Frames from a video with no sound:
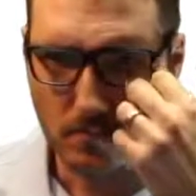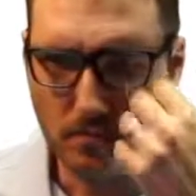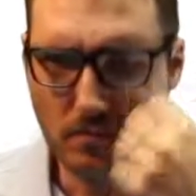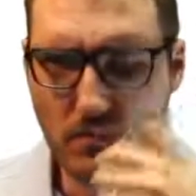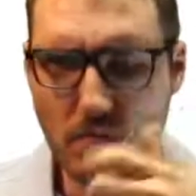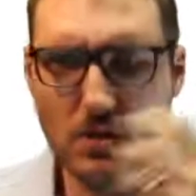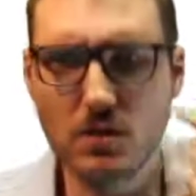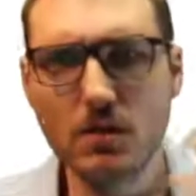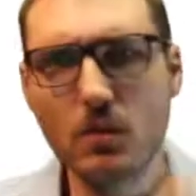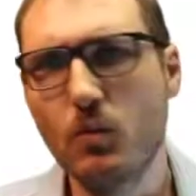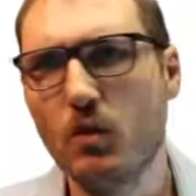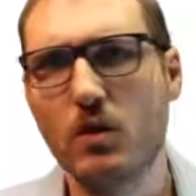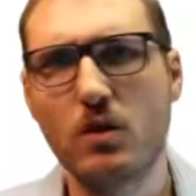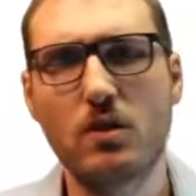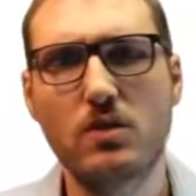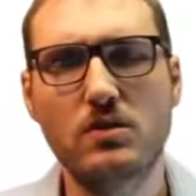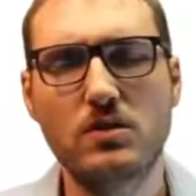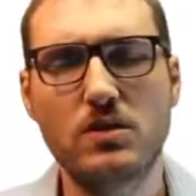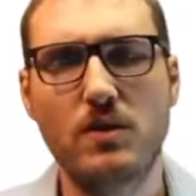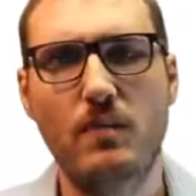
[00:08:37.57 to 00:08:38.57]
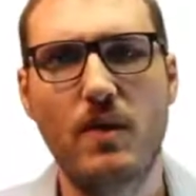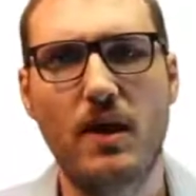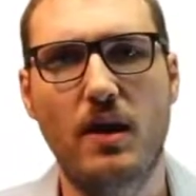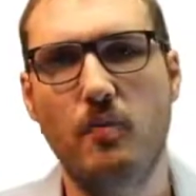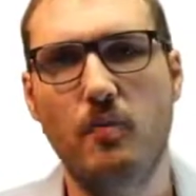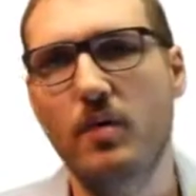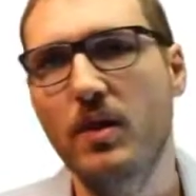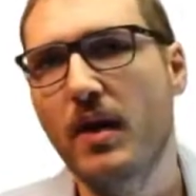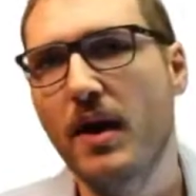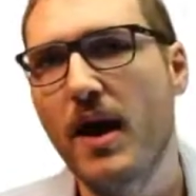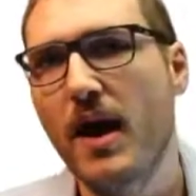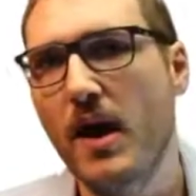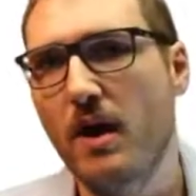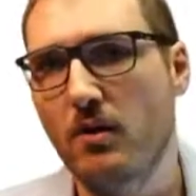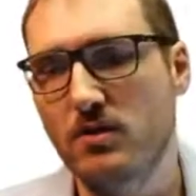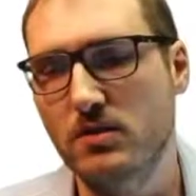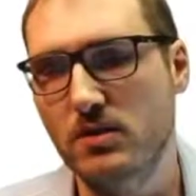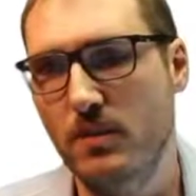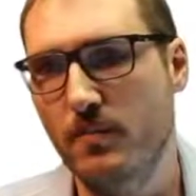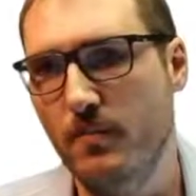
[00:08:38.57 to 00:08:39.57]
someone goes to make a plot
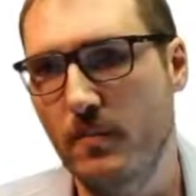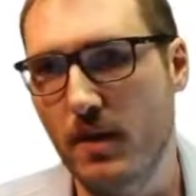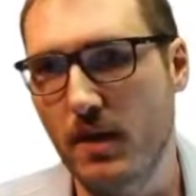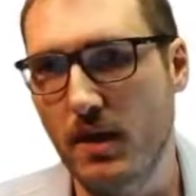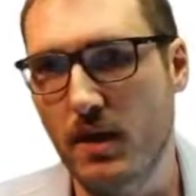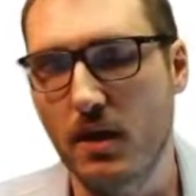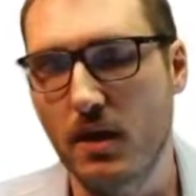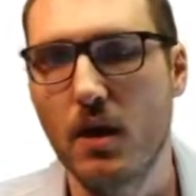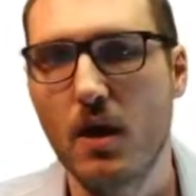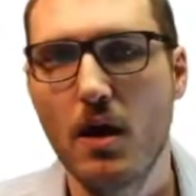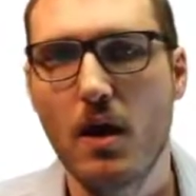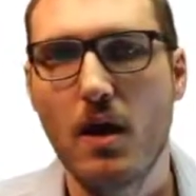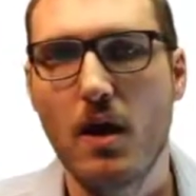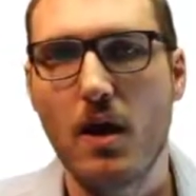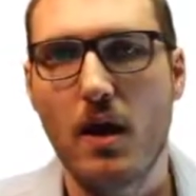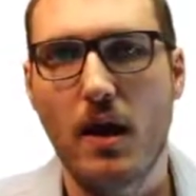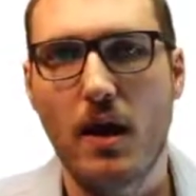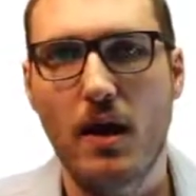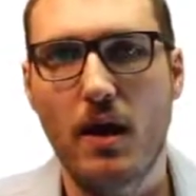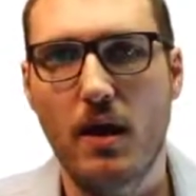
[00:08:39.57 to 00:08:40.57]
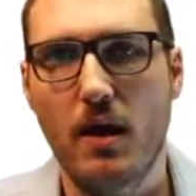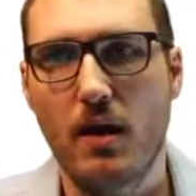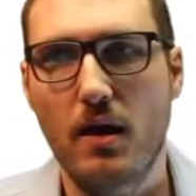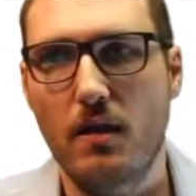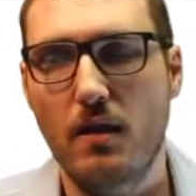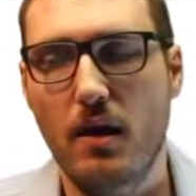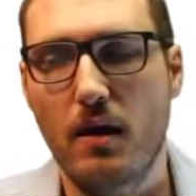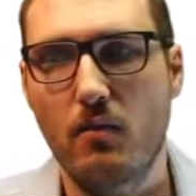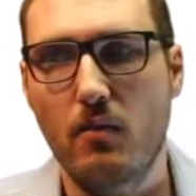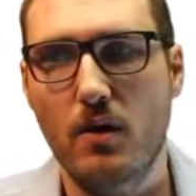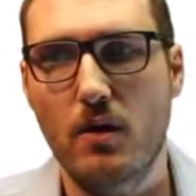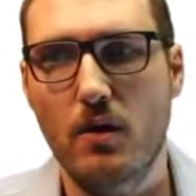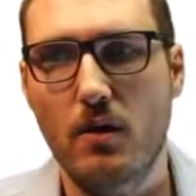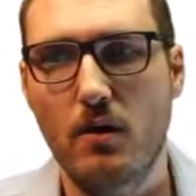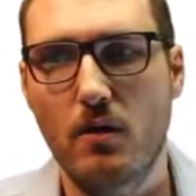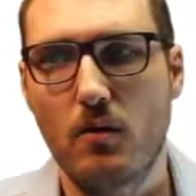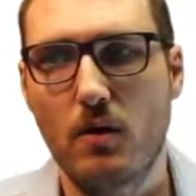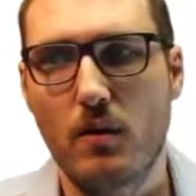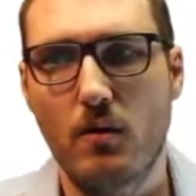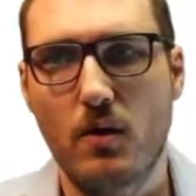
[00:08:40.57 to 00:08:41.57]
or something, and I
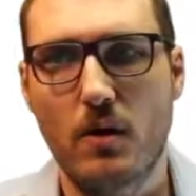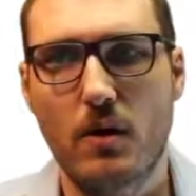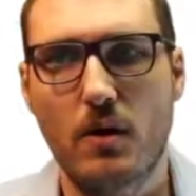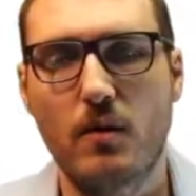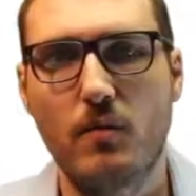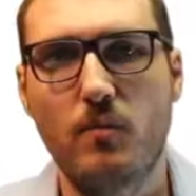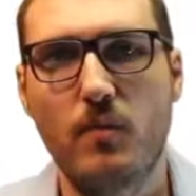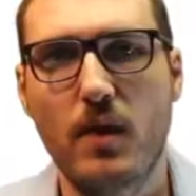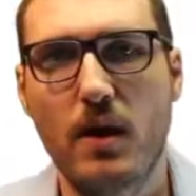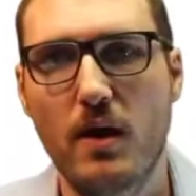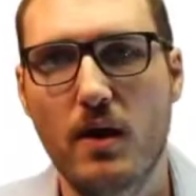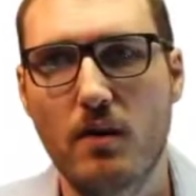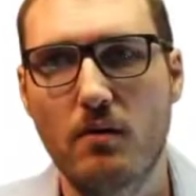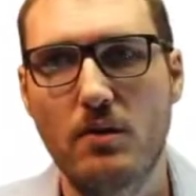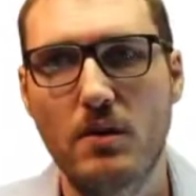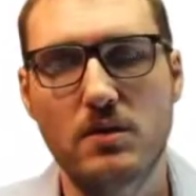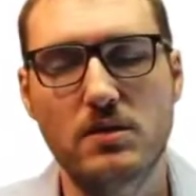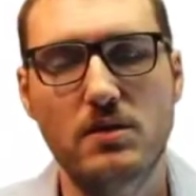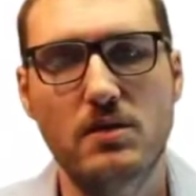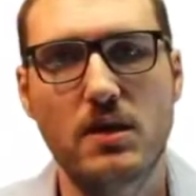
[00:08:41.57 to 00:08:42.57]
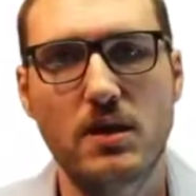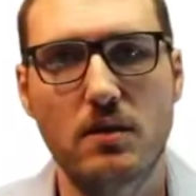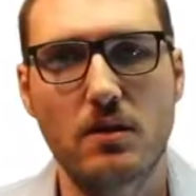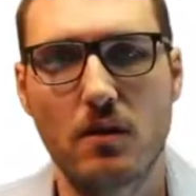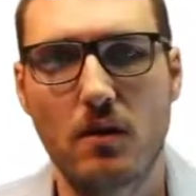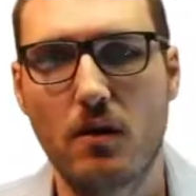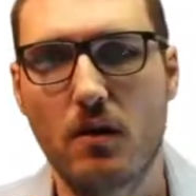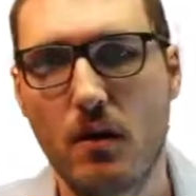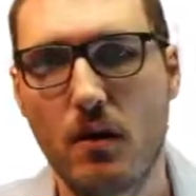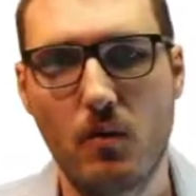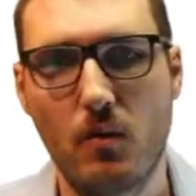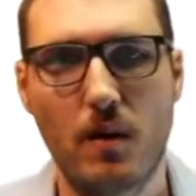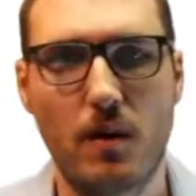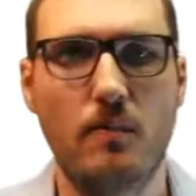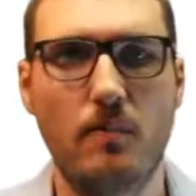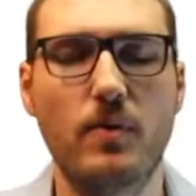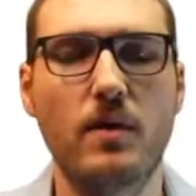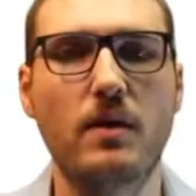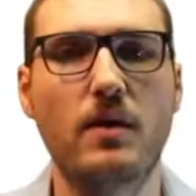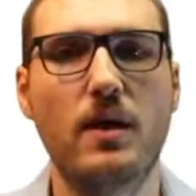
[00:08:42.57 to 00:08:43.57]
want to compare this signal, or I
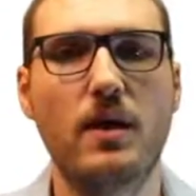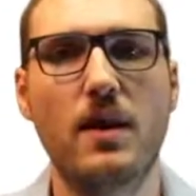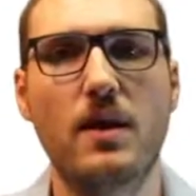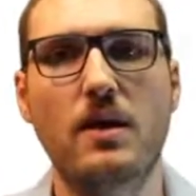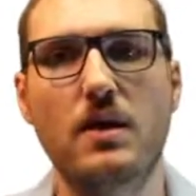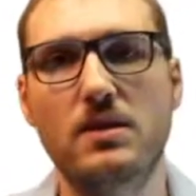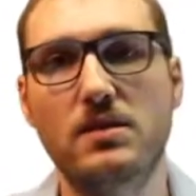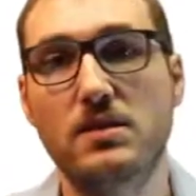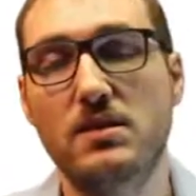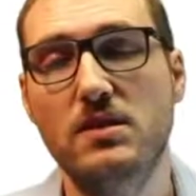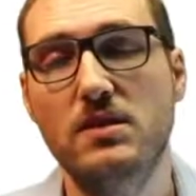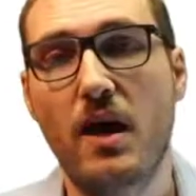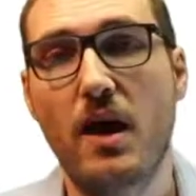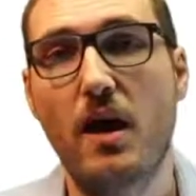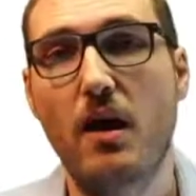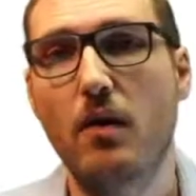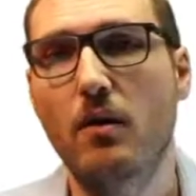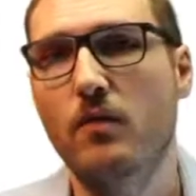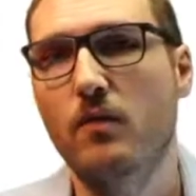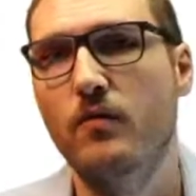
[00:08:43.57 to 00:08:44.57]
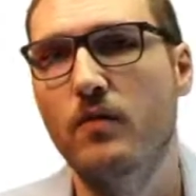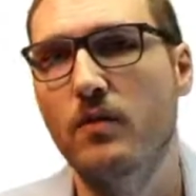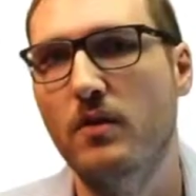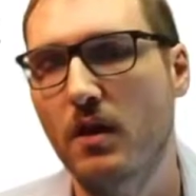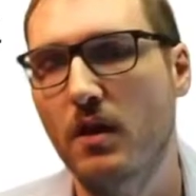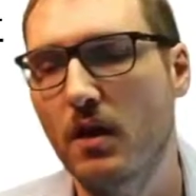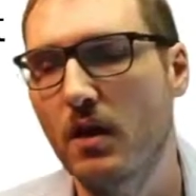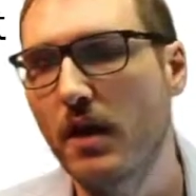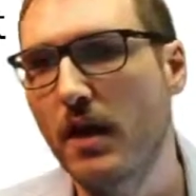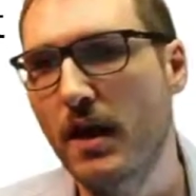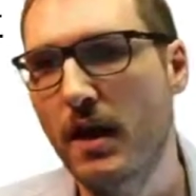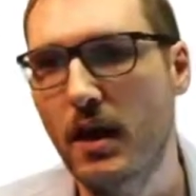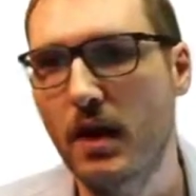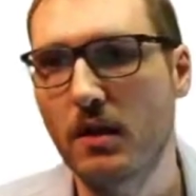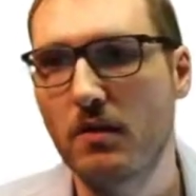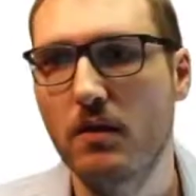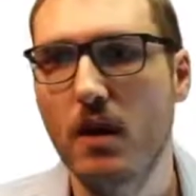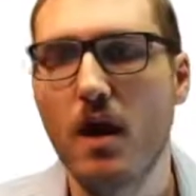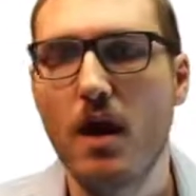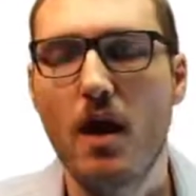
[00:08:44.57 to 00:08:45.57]
want to play this sound for the
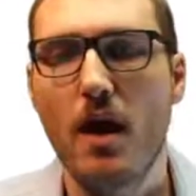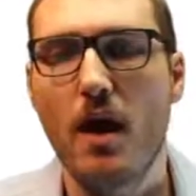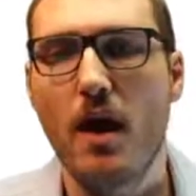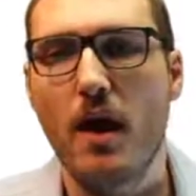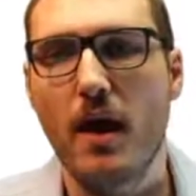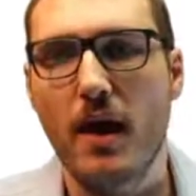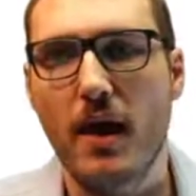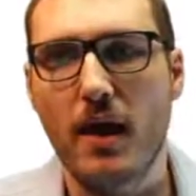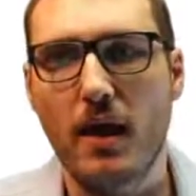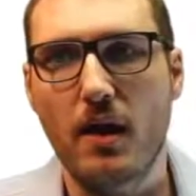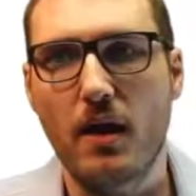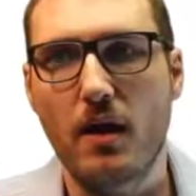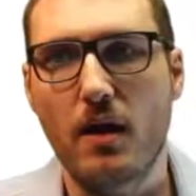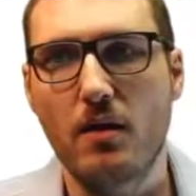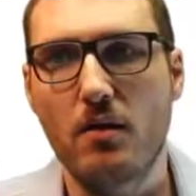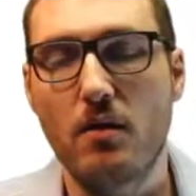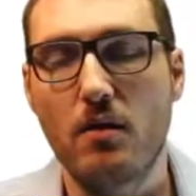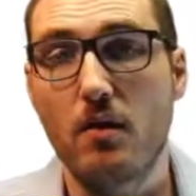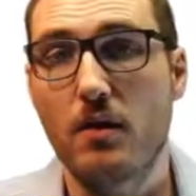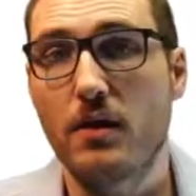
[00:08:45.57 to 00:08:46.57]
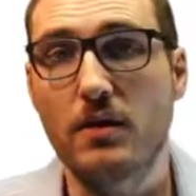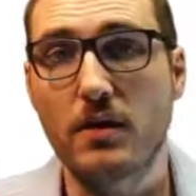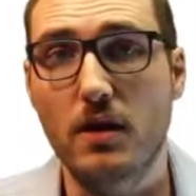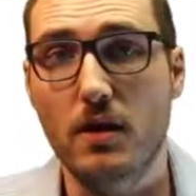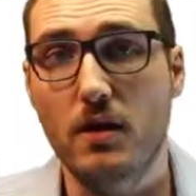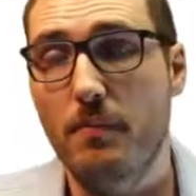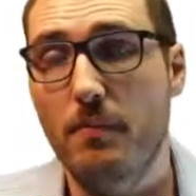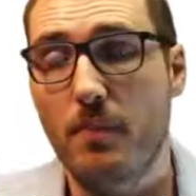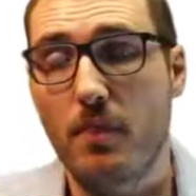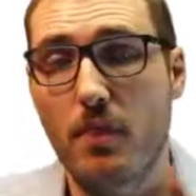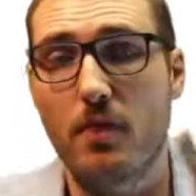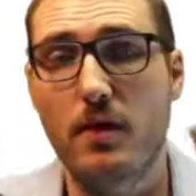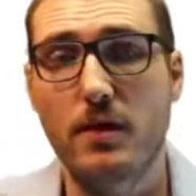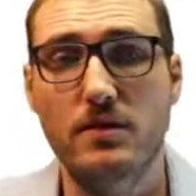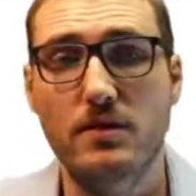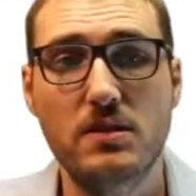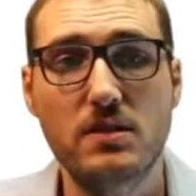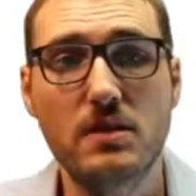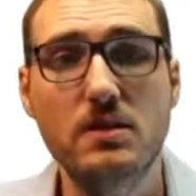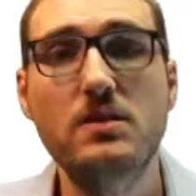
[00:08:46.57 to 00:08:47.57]
client, and the
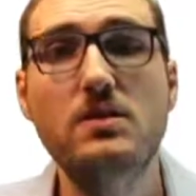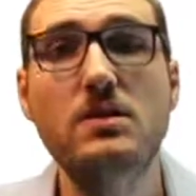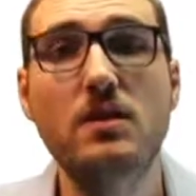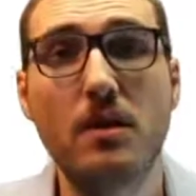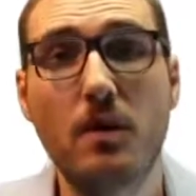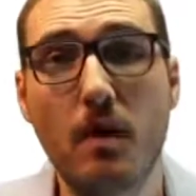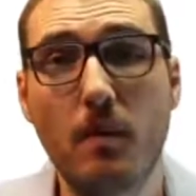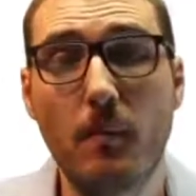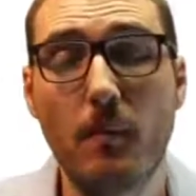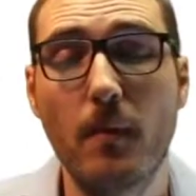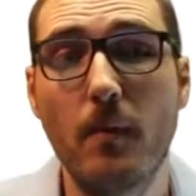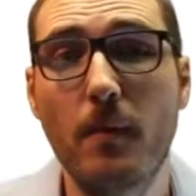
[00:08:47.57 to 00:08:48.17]
system